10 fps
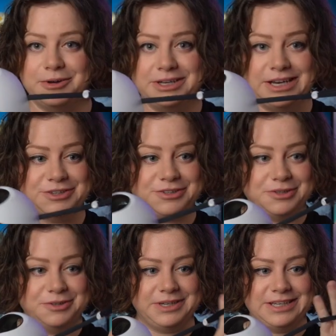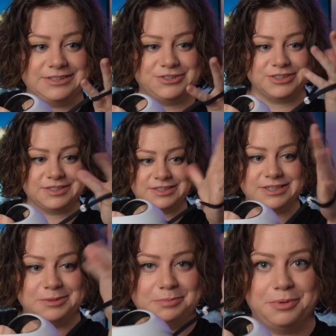All you need to do is just
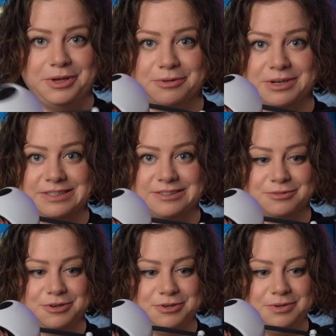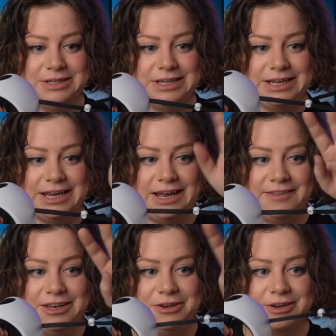put your wrist through,
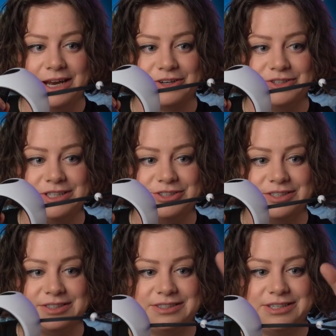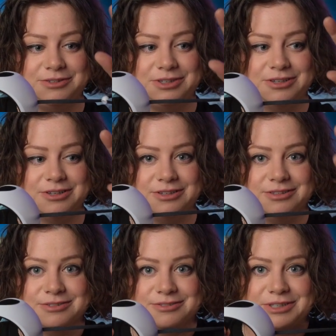and then you can actually just tilt your
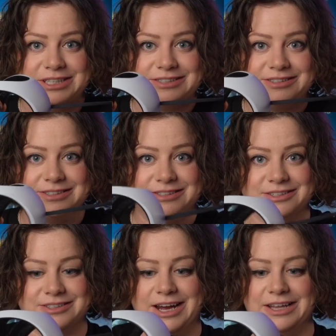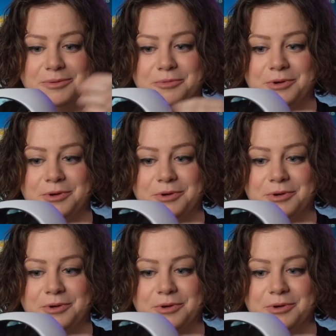wrist to tighten them